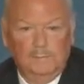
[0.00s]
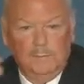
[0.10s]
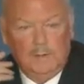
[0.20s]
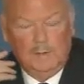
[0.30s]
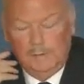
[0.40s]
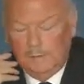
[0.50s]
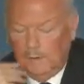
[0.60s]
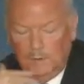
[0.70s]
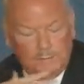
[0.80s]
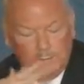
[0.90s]

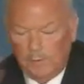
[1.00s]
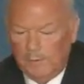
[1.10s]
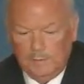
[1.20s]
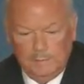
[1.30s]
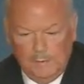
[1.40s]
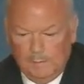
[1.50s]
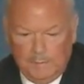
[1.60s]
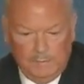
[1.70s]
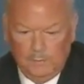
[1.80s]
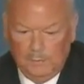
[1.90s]
It's so easy. I've
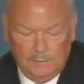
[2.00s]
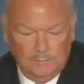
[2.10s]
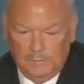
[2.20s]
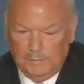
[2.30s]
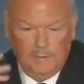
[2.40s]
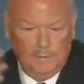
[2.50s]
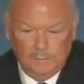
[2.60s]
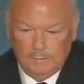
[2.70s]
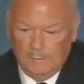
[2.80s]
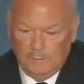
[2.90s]
been doing this for
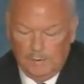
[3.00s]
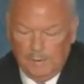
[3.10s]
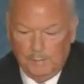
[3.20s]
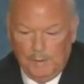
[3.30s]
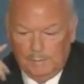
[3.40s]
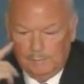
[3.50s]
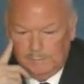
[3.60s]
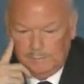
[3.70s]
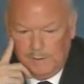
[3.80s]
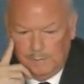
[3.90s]
years, writing about
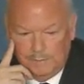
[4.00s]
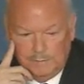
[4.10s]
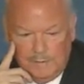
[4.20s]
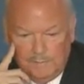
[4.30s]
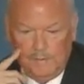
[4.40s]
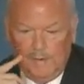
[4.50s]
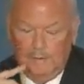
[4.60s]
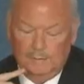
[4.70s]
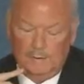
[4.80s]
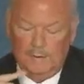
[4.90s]
cyber stuff and
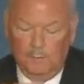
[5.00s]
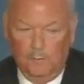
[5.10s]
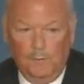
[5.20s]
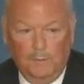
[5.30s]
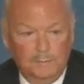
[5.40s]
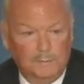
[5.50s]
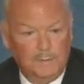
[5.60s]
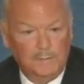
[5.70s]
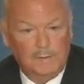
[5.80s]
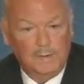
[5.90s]
NSA and wars and
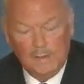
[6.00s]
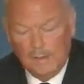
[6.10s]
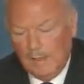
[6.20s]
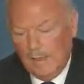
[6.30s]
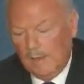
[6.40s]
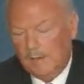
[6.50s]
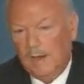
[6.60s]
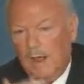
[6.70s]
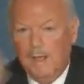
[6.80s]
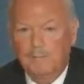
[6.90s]
everything. And you
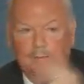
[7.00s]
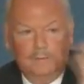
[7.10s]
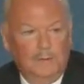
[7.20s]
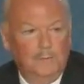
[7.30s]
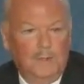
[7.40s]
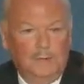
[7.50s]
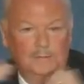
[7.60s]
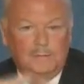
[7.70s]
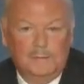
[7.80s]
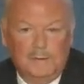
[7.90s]
can hype it so
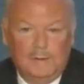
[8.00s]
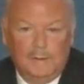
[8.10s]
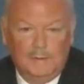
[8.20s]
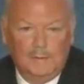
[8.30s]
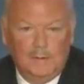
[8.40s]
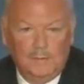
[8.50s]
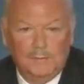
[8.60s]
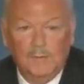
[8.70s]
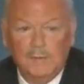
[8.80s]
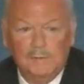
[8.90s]
much. It's
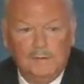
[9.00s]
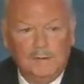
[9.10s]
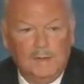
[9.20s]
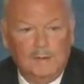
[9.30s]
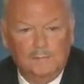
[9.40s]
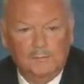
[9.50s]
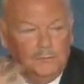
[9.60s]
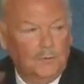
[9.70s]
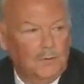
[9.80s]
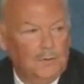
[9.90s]
so easy to get a
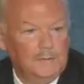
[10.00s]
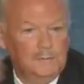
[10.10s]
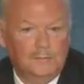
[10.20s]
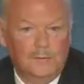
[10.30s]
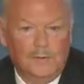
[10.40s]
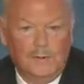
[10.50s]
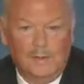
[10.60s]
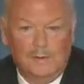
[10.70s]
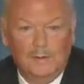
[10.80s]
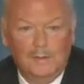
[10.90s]
lead story
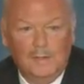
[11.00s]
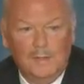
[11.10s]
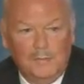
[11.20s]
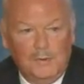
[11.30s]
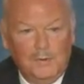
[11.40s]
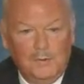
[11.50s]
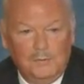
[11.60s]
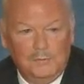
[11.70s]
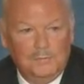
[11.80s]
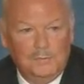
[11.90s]
on the
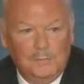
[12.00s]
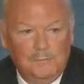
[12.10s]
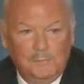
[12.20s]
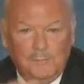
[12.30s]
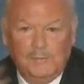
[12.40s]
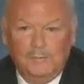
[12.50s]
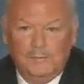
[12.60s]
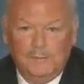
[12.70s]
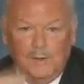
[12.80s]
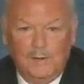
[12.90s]
news if you put
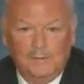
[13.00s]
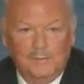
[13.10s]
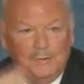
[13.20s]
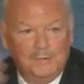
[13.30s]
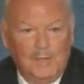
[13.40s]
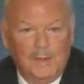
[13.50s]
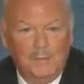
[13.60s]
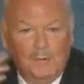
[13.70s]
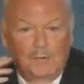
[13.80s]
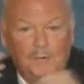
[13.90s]
terrorism or cyber
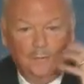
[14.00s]
or